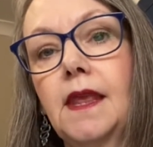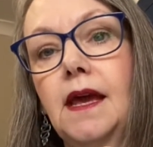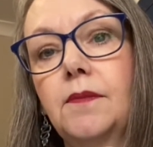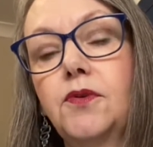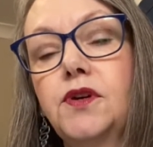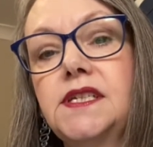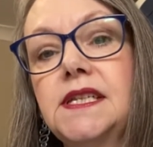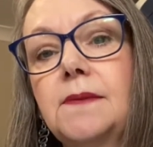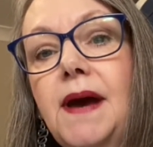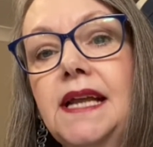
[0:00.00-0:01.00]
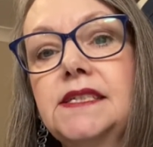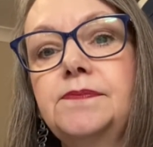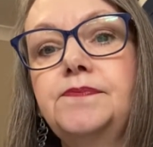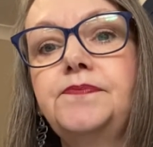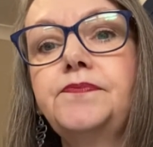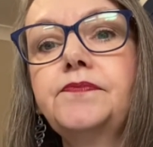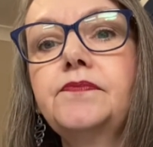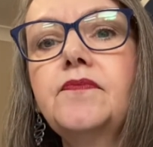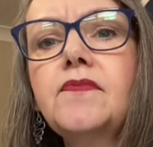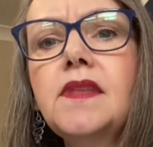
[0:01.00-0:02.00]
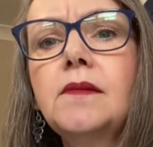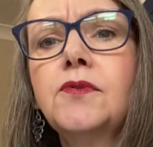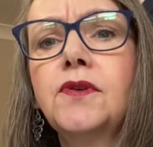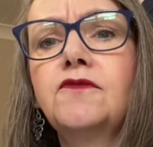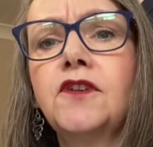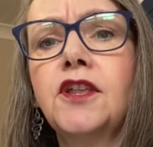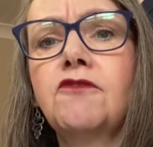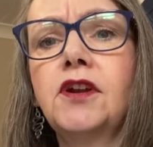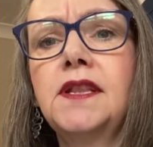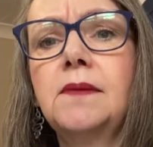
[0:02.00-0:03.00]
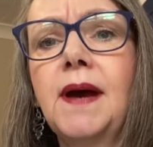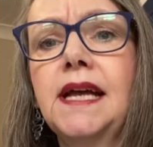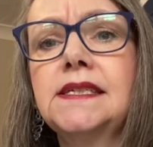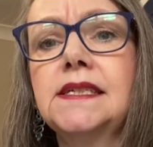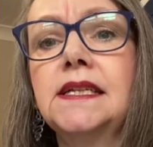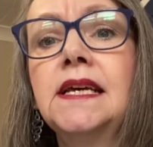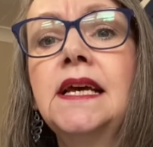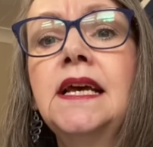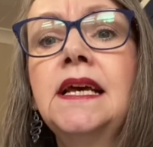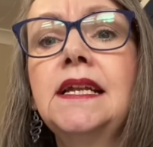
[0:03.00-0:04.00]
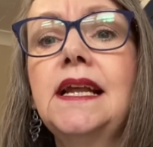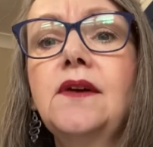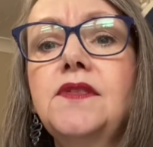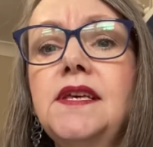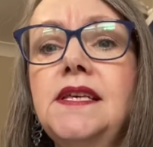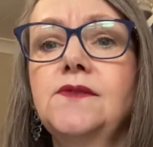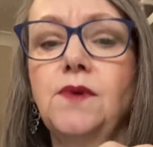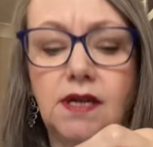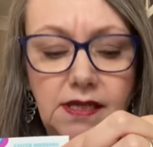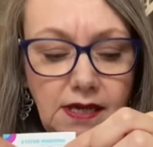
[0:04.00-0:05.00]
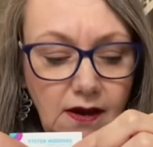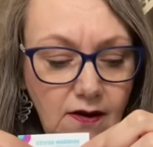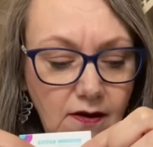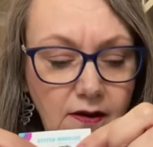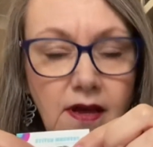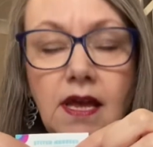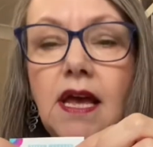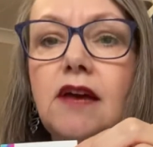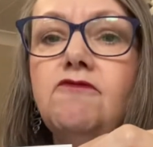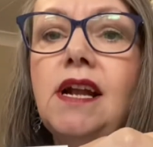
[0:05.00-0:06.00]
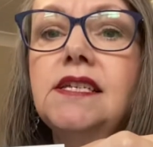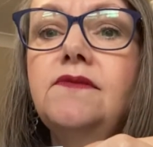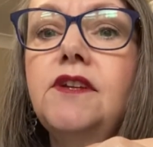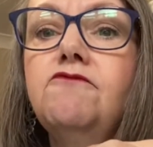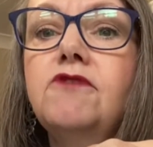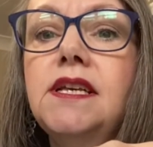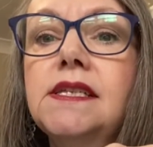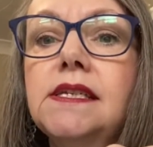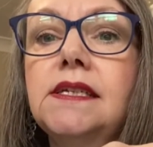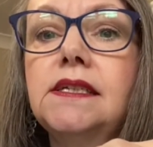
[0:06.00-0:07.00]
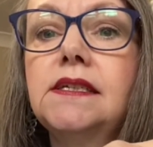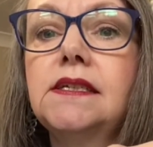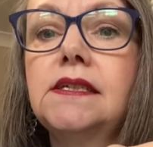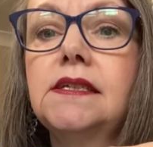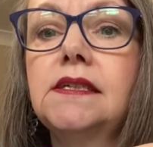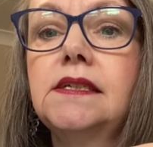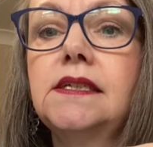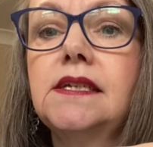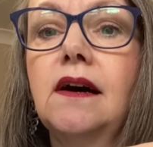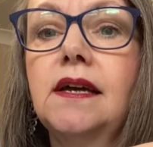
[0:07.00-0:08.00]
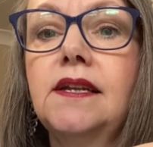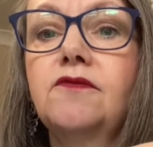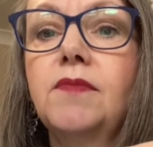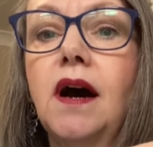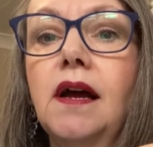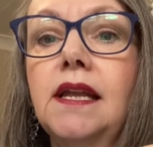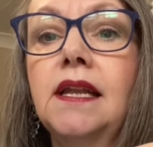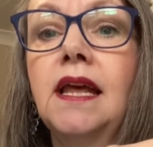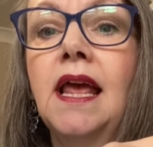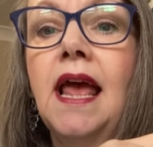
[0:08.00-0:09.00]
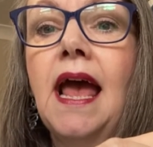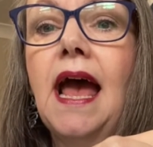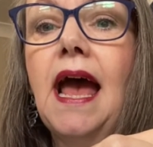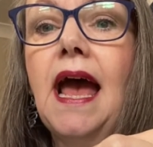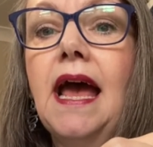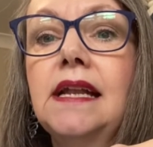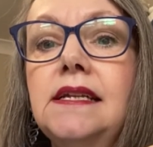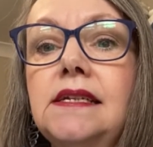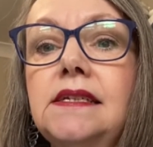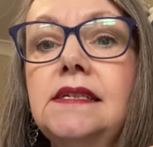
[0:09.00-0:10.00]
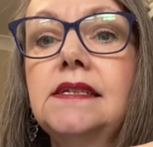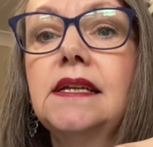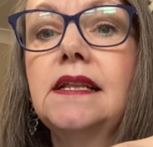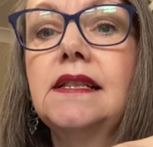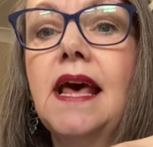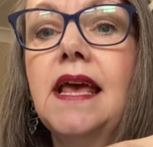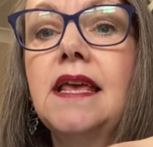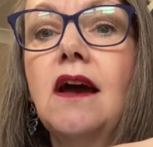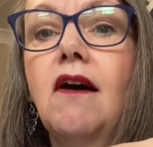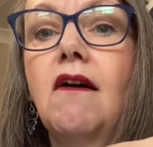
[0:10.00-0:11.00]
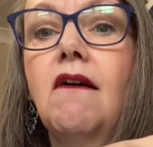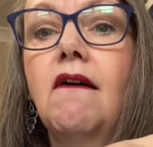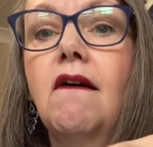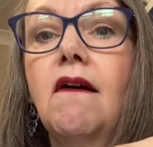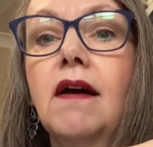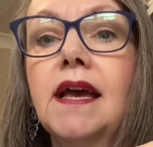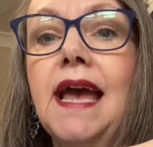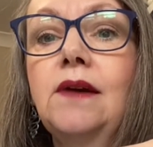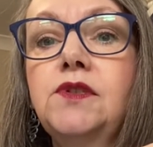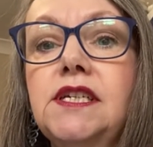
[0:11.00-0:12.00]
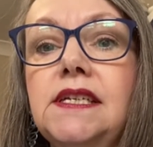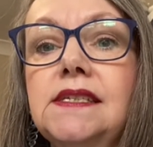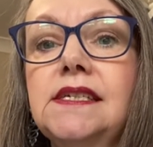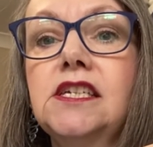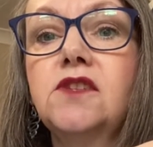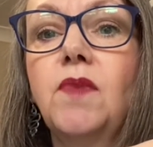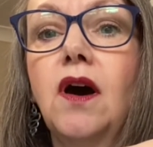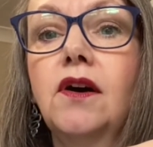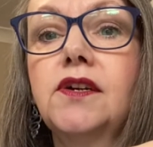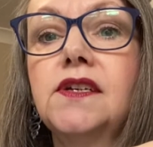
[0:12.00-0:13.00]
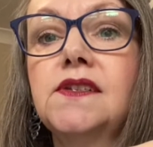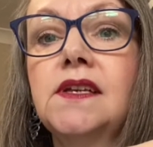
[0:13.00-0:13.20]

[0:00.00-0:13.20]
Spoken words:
point in the pattern, point further on in the pattern. Now these ones are a relatively recent design of mine, and they are counting stitch markers,